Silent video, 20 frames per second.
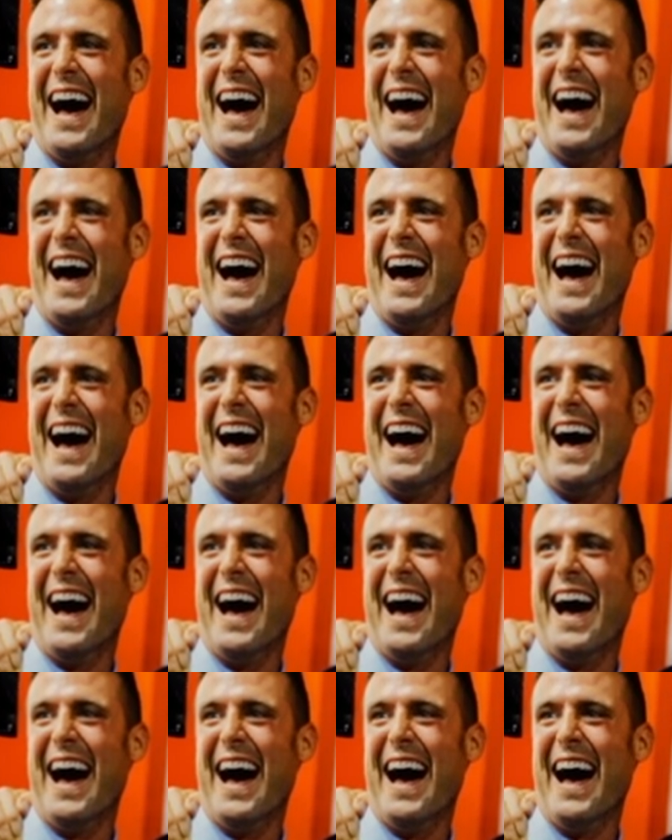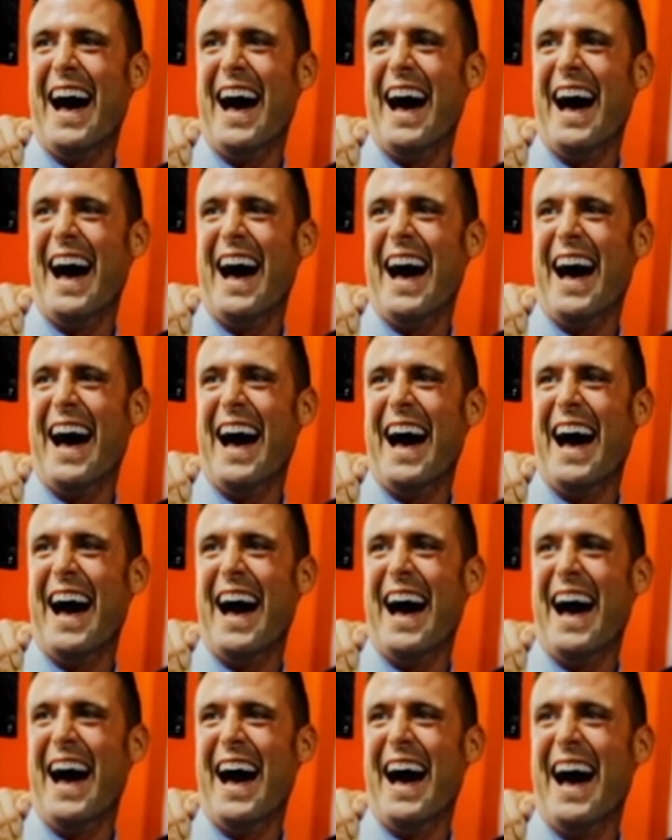
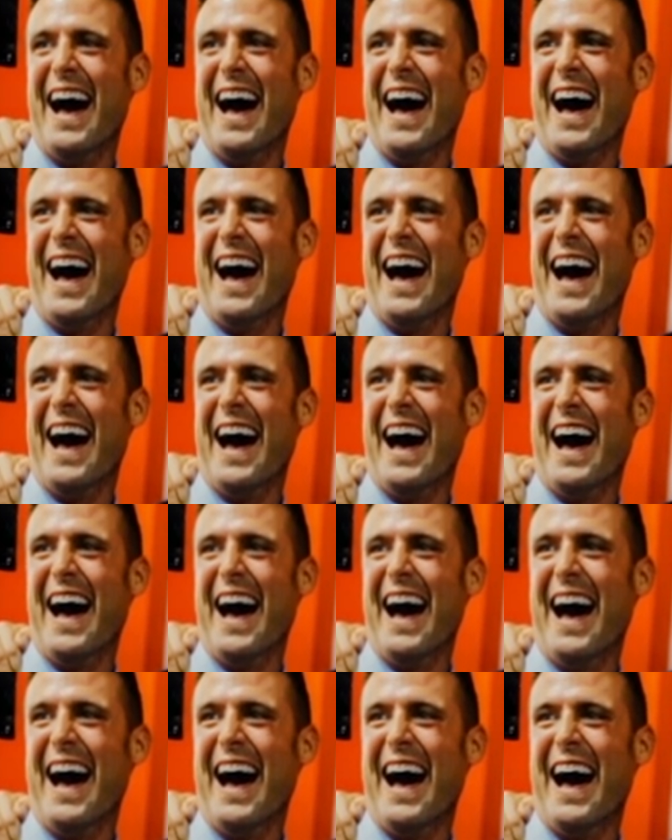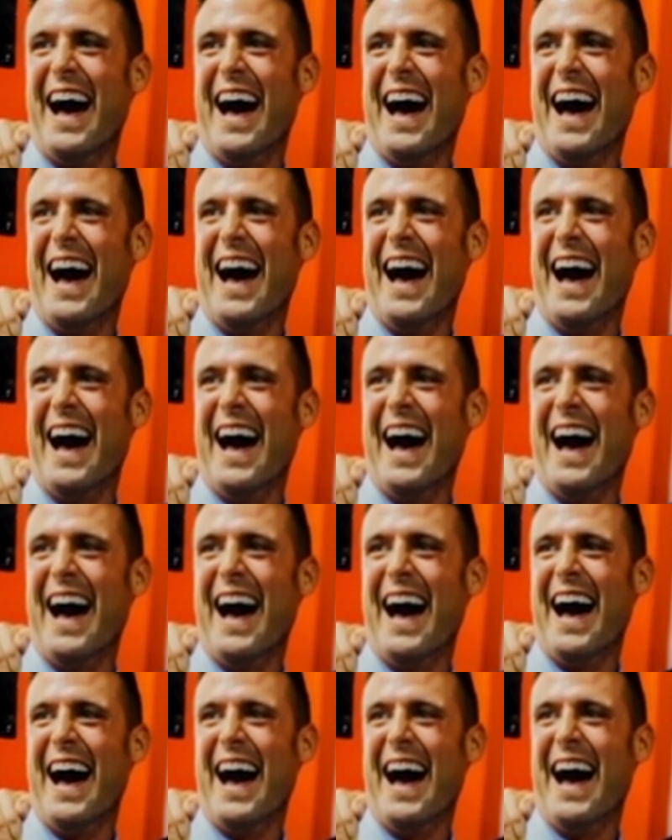
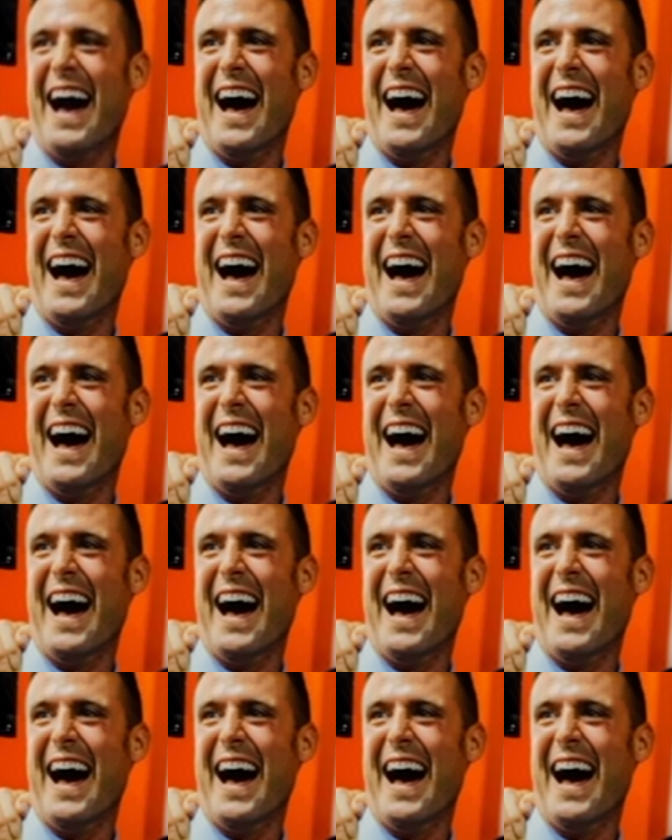This person isn't speaking.